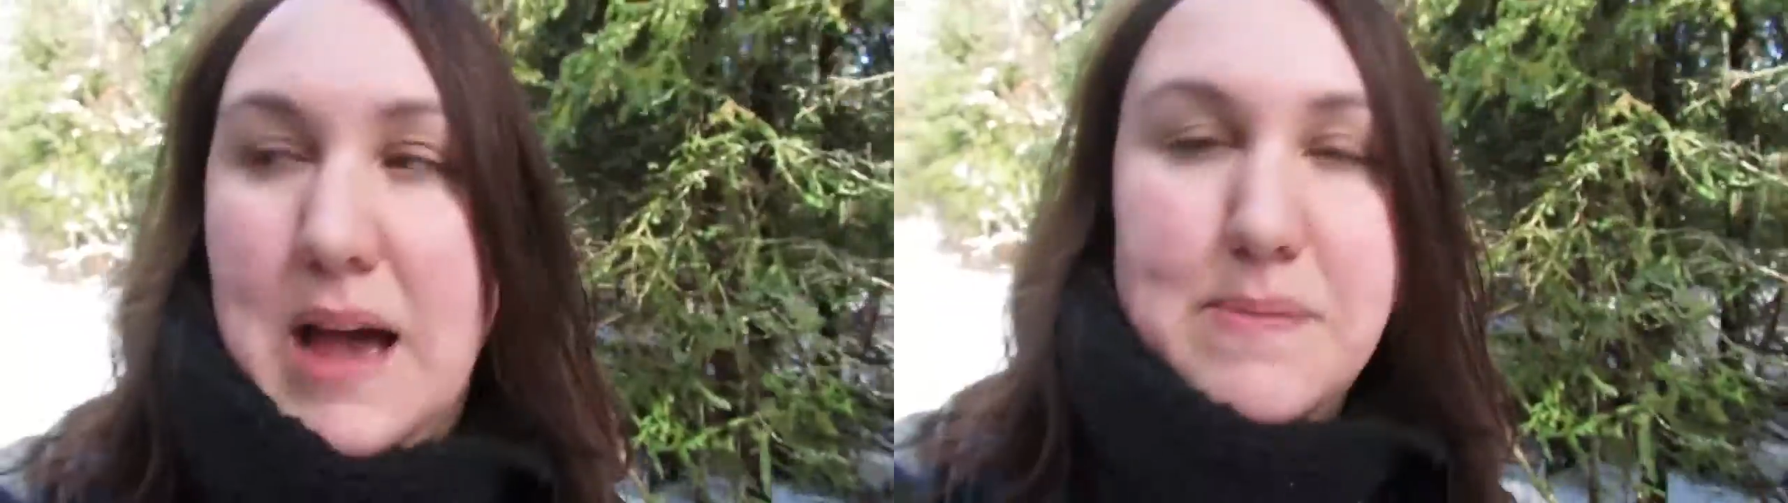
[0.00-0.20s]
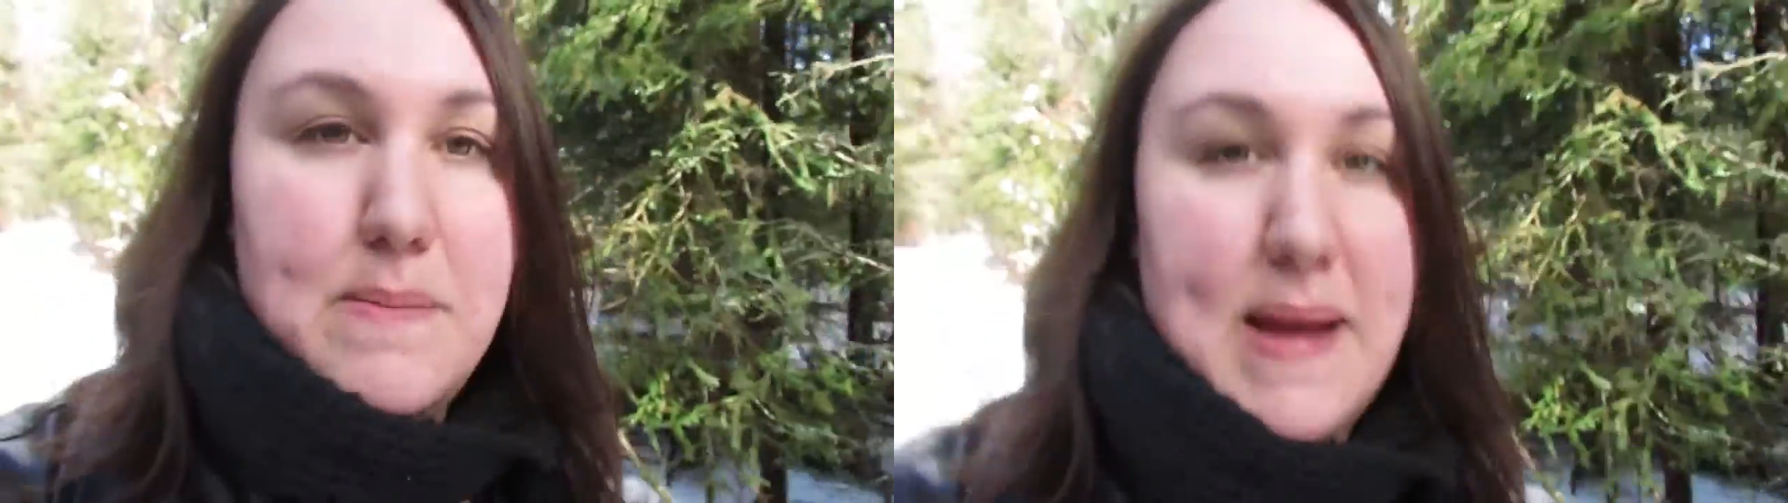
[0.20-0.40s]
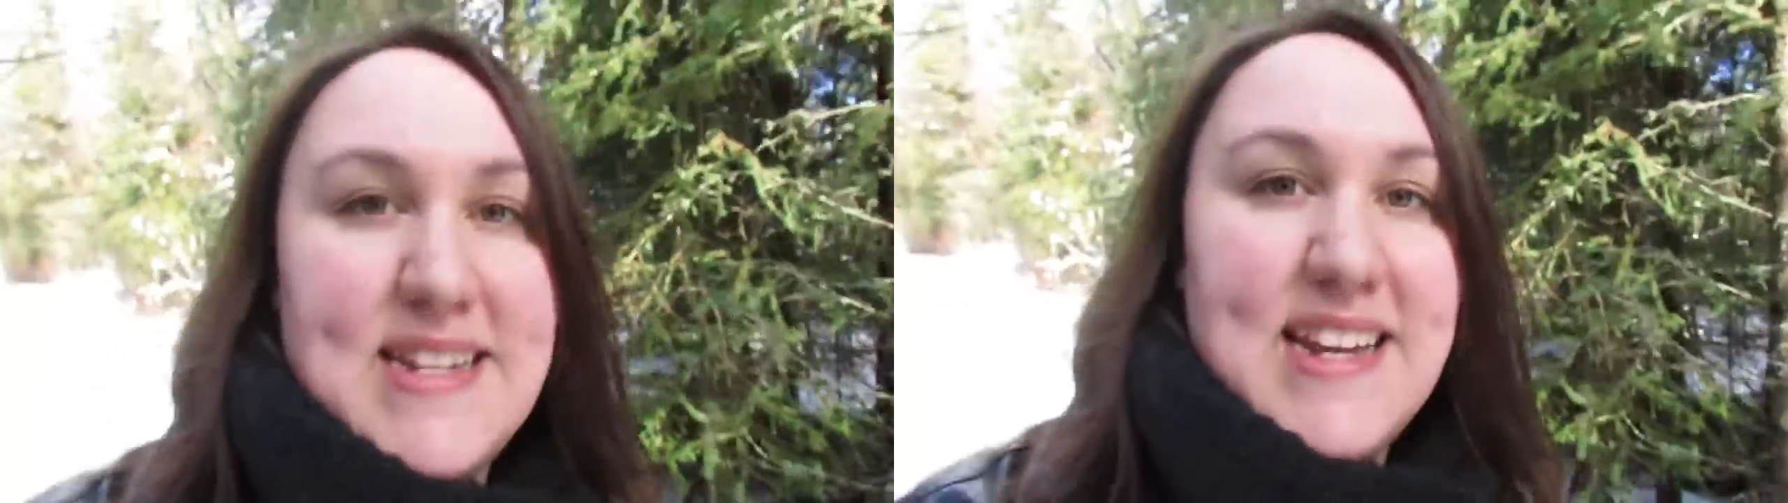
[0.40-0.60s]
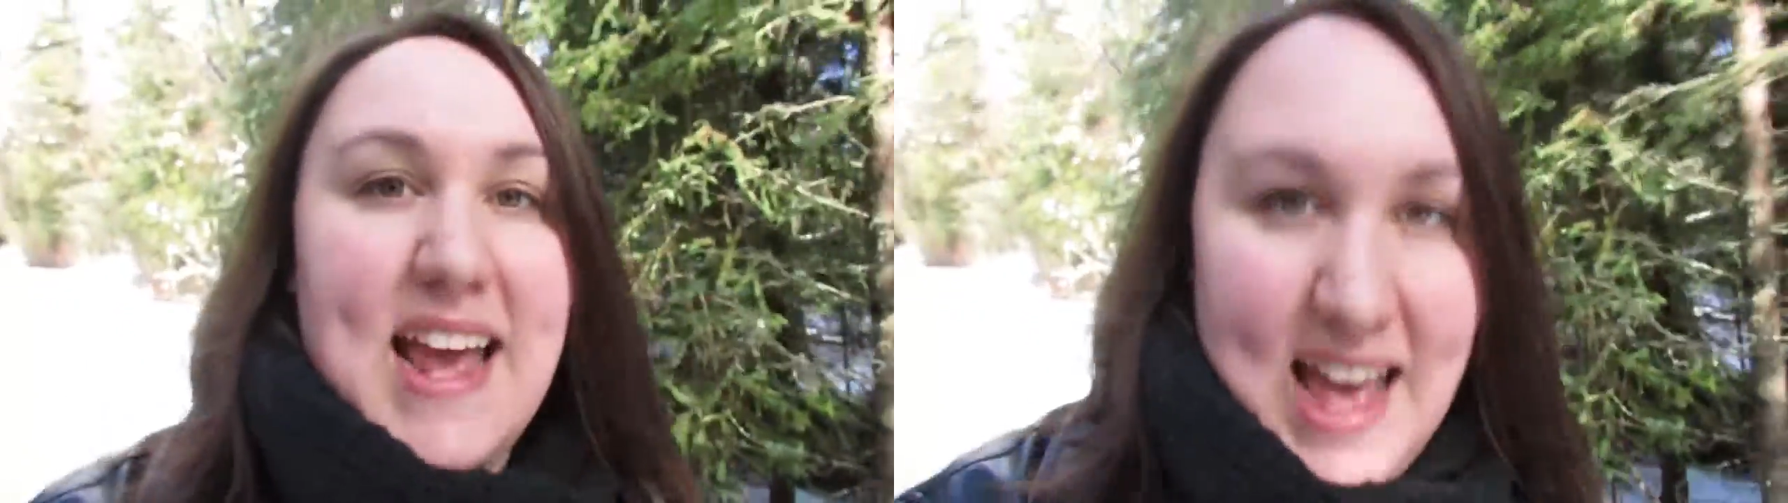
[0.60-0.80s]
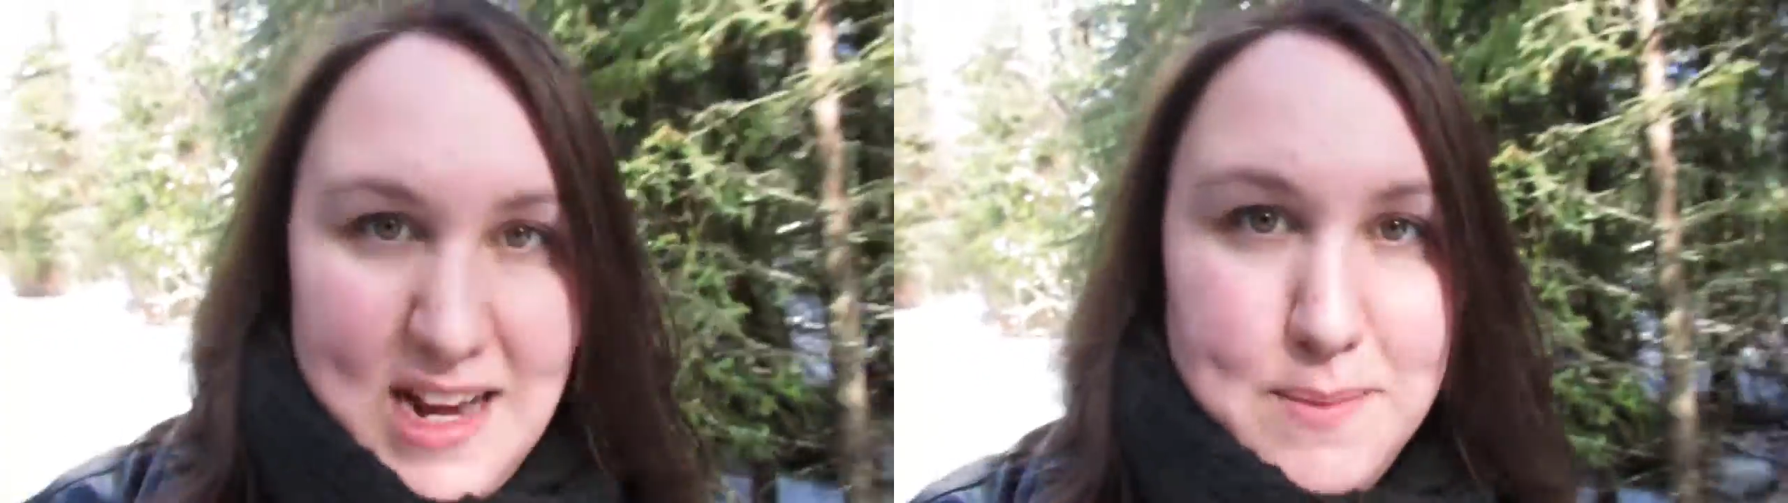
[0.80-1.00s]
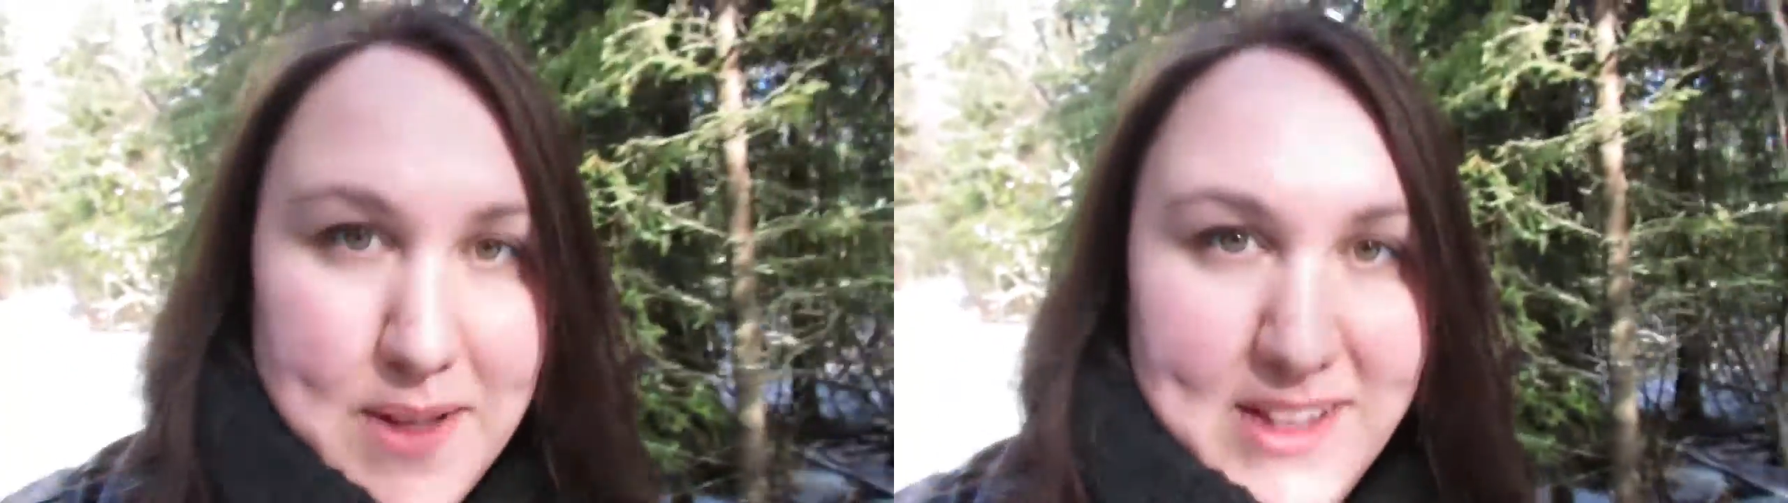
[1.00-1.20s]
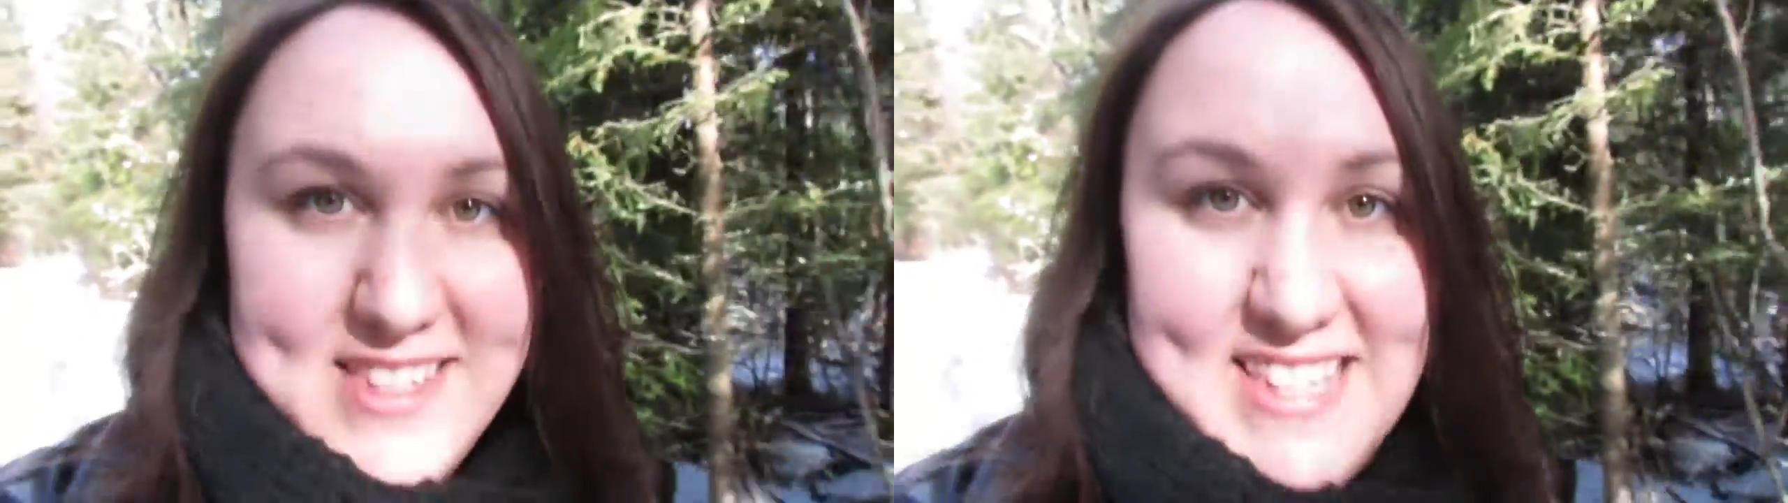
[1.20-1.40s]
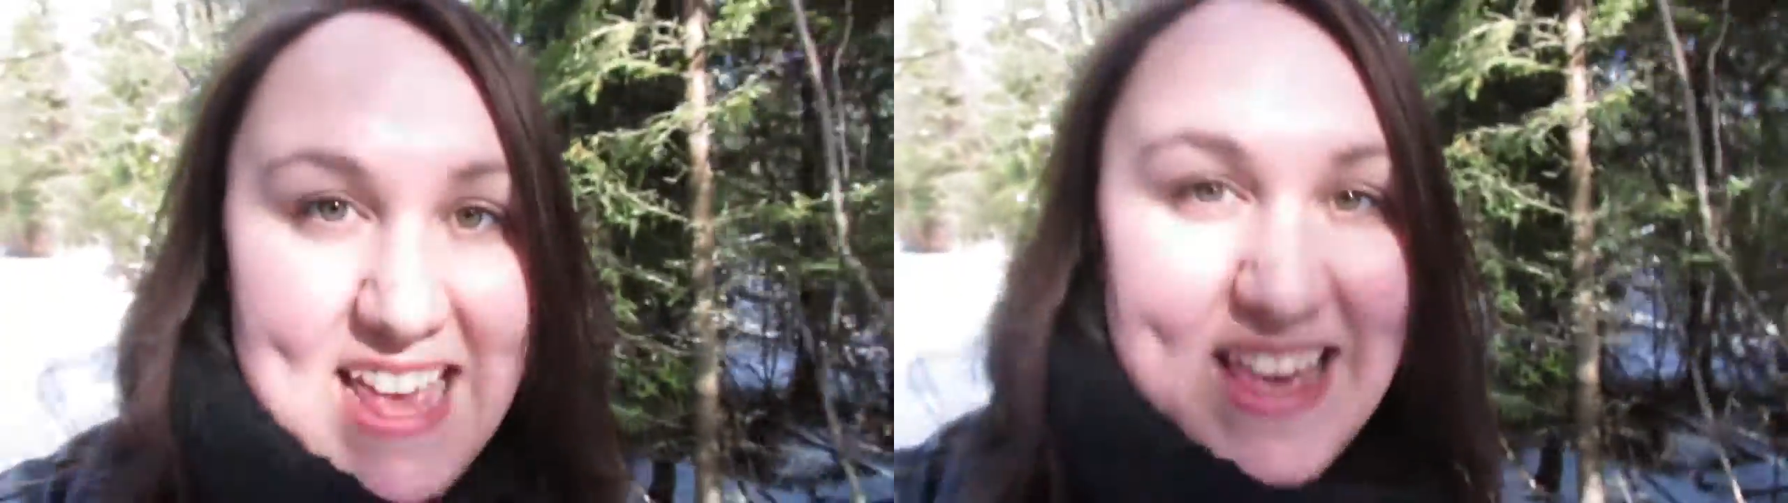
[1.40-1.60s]
I've been painting
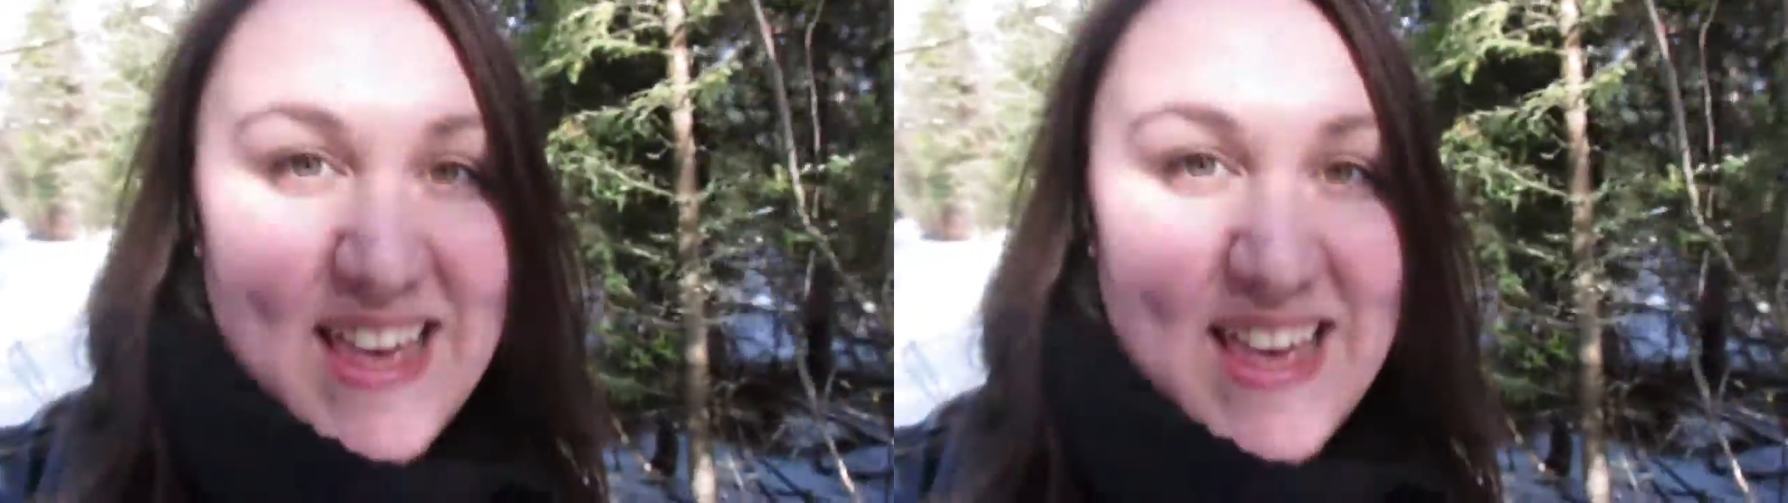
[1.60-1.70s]
animals